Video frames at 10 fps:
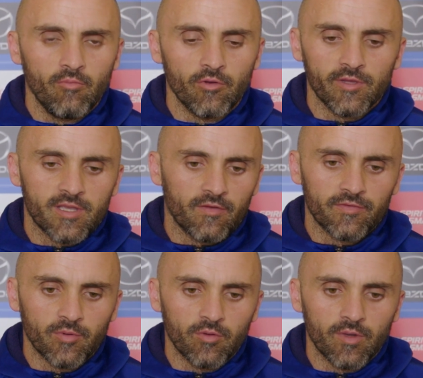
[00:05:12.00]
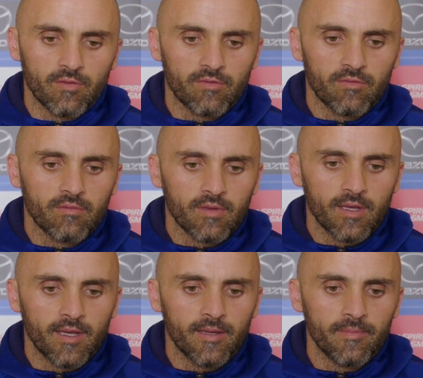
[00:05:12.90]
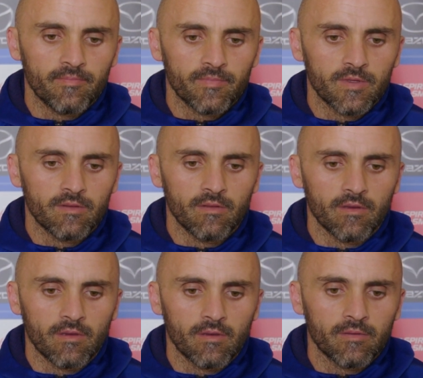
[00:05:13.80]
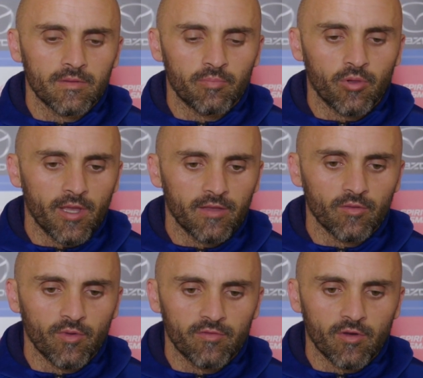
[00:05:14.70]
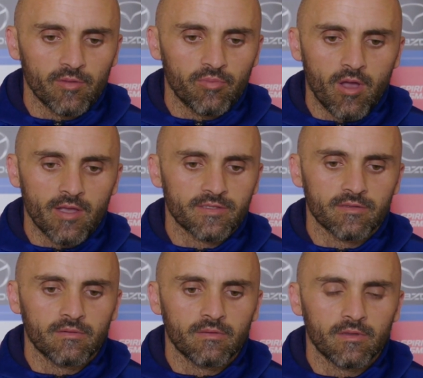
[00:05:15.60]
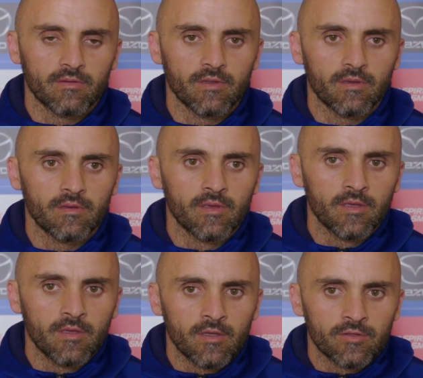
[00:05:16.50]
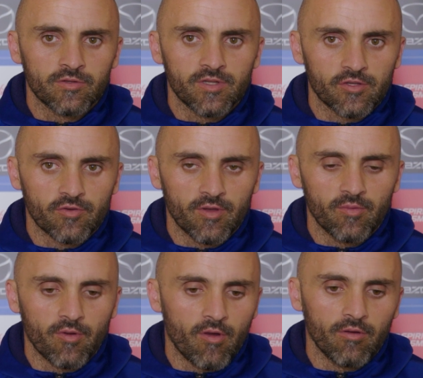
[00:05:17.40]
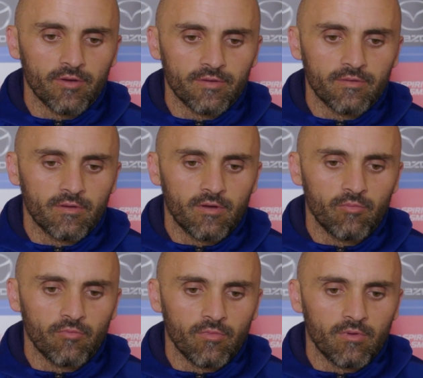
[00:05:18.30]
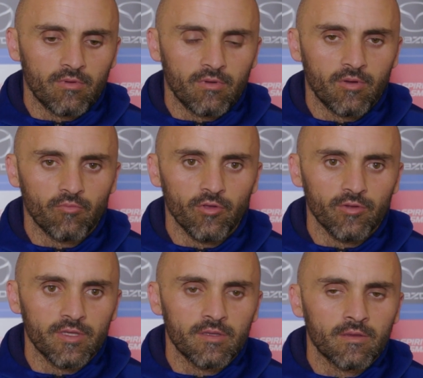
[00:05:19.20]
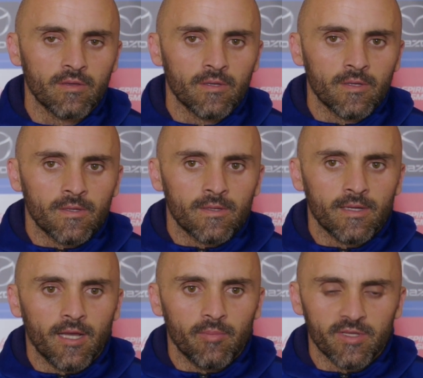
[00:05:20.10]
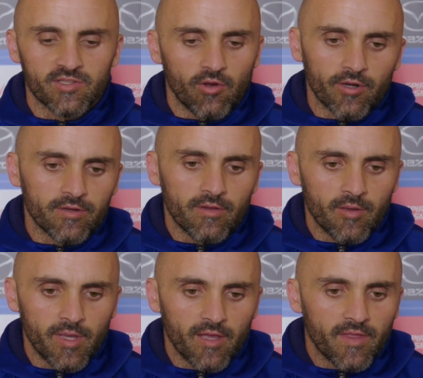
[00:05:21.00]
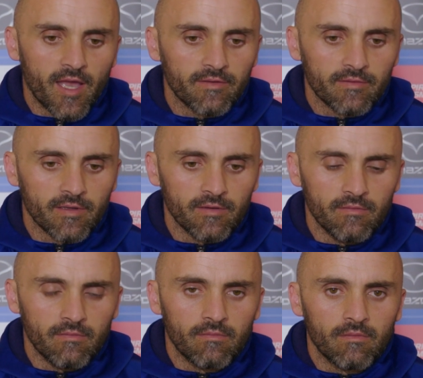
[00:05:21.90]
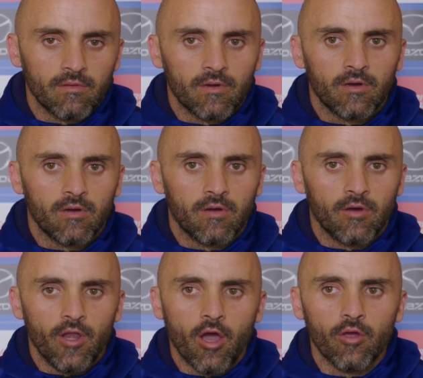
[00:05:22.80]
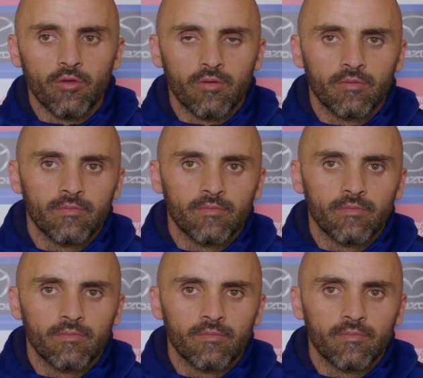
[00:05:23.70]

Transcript: really comfortable with the plan that we've got in place and the trajectory we're on, and I'm really excited about that, and I know